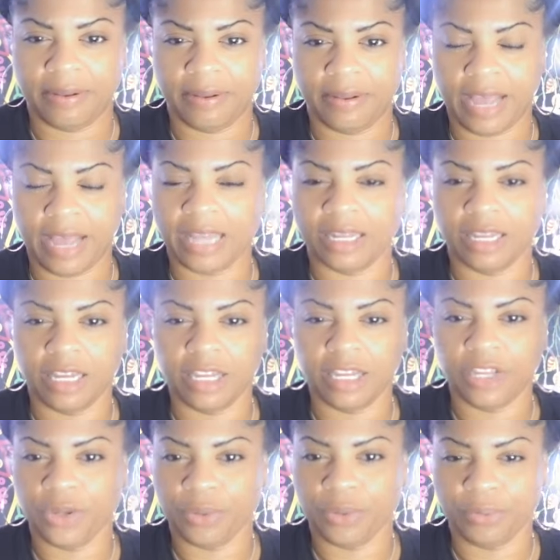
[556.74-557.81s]
I love
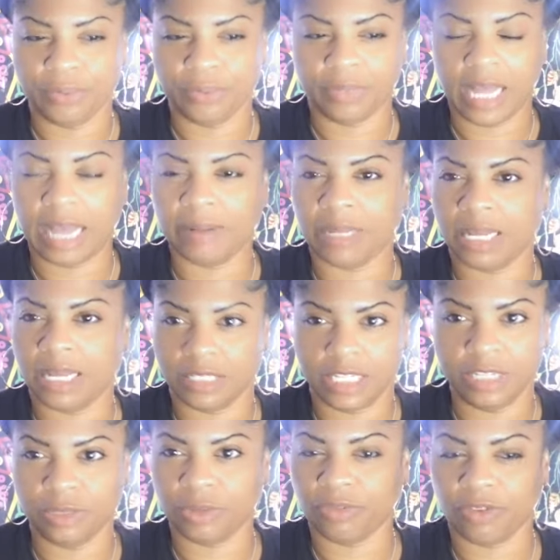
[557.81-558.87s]
you. I,
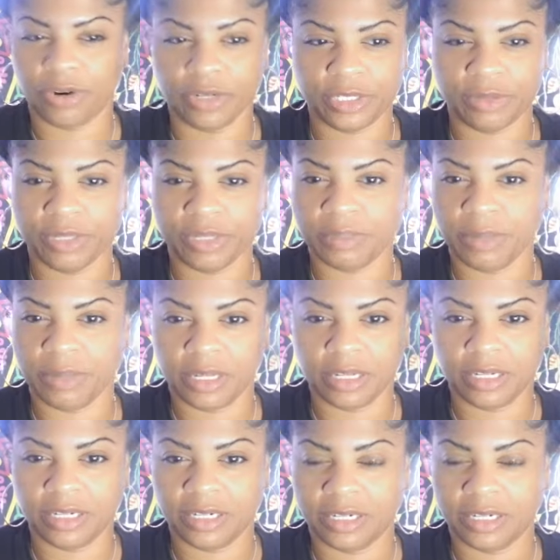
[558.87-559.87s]
he's referring to his mother.